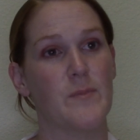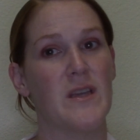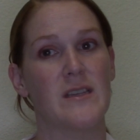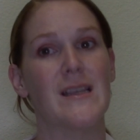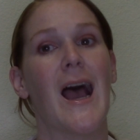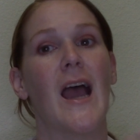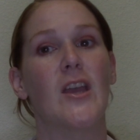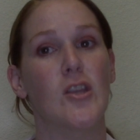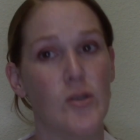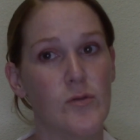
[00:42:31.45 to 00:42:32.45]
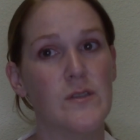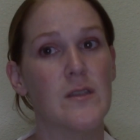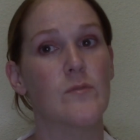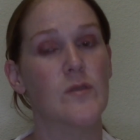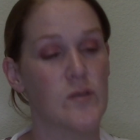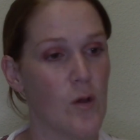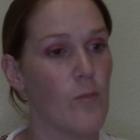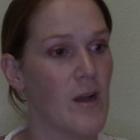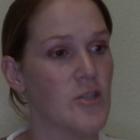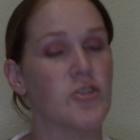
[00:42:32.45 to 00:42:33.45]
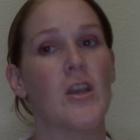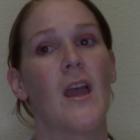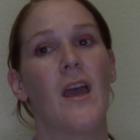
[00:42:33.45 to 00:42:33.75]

because I use them so much.